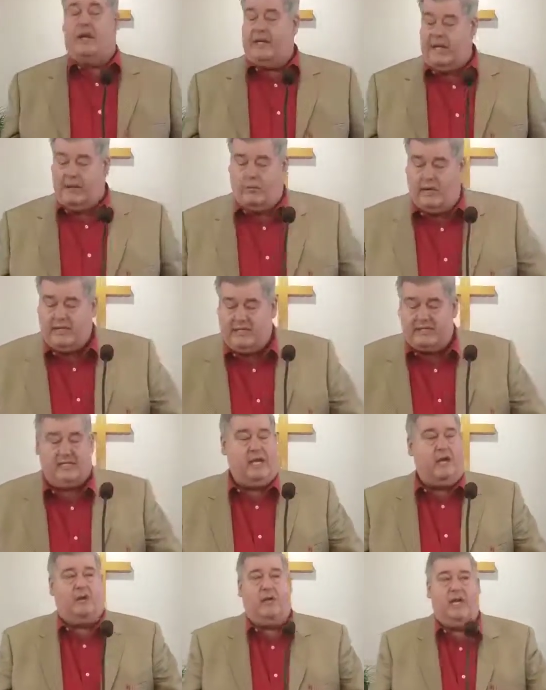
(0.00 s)
I can't wait to
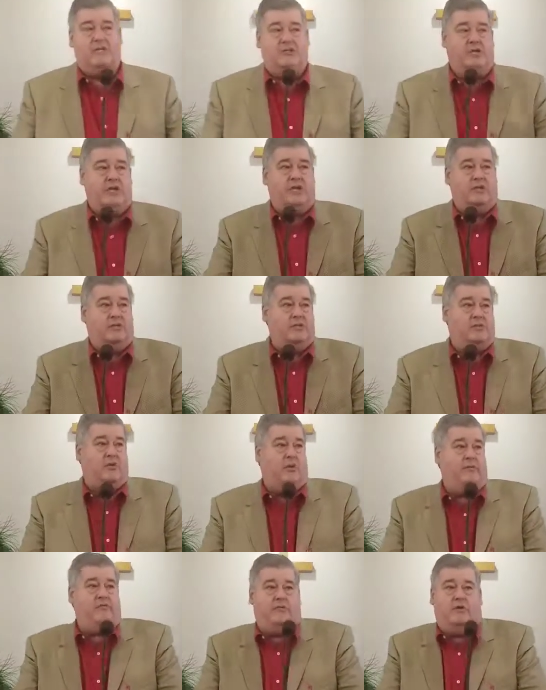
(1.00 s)
see how God's going to end the
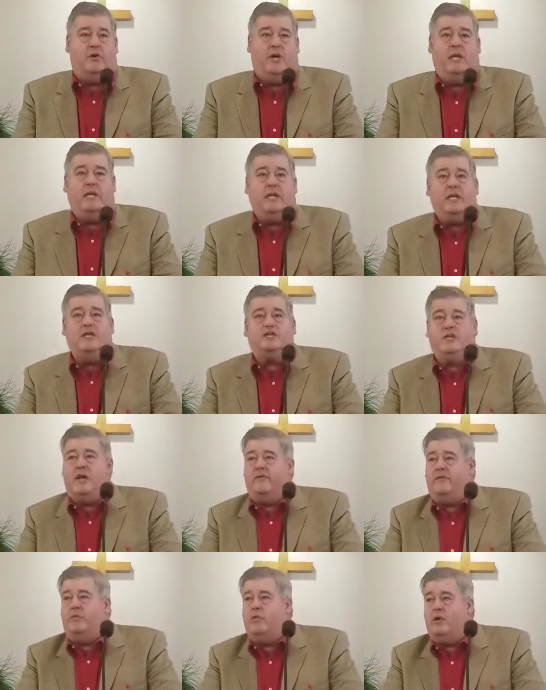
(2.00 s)
story for each and
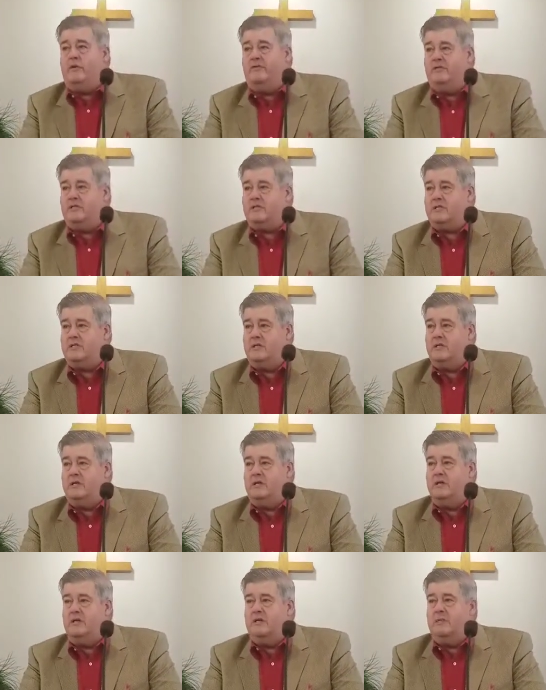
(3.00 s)
every one of us.
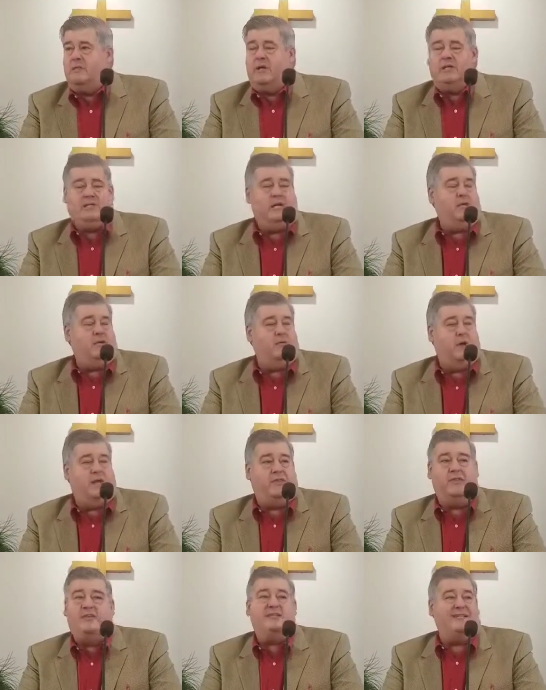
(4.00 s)
But I tell you
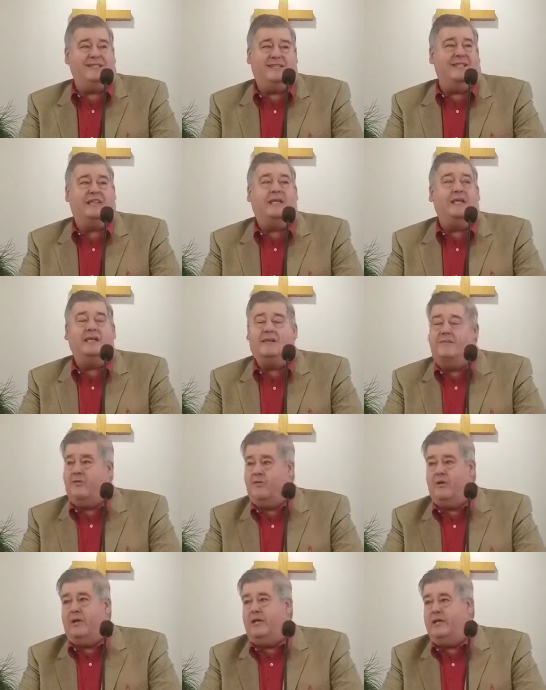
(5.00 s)
what, this isn't the end of
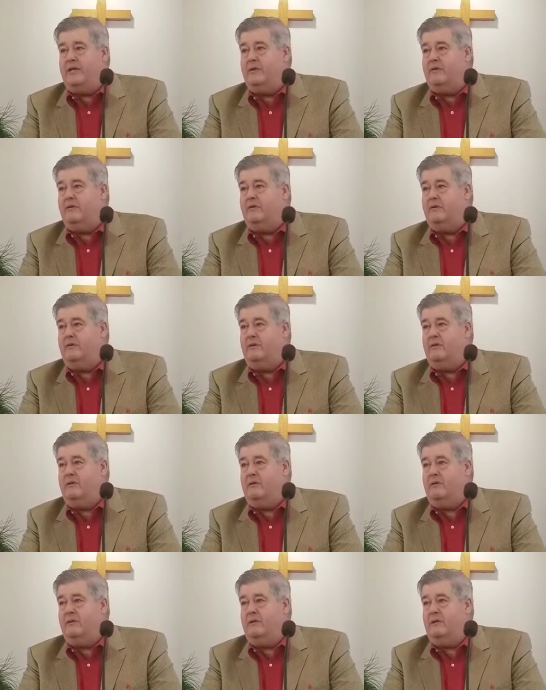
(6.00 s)
it right here.
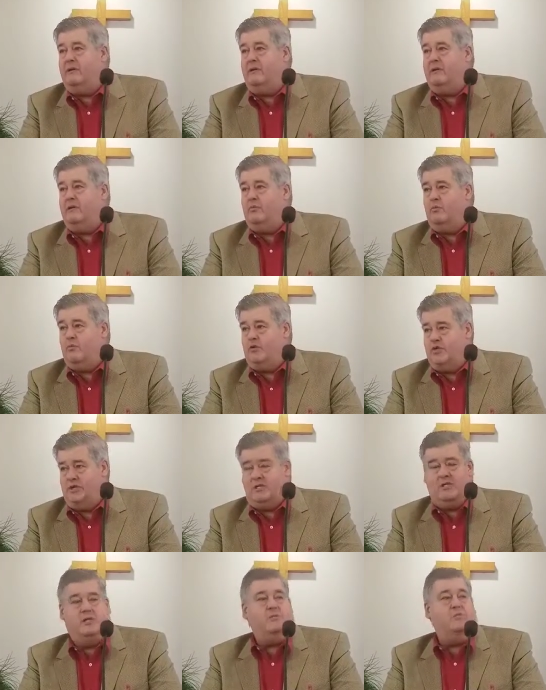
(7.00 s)
We're
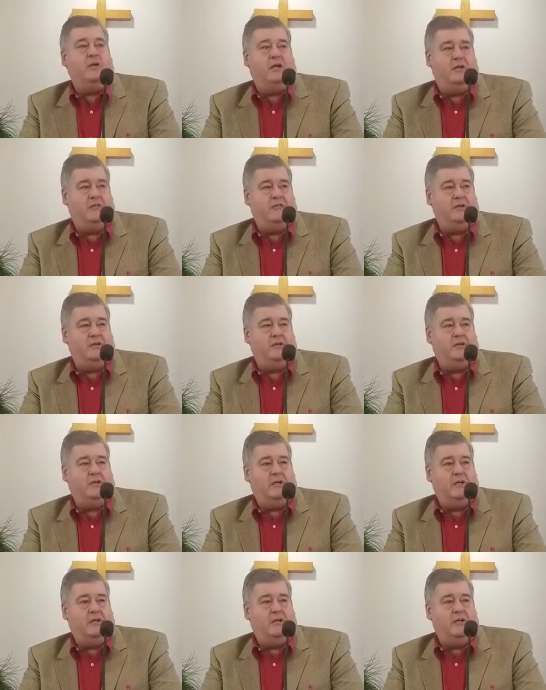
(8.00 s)
just in the middle of it.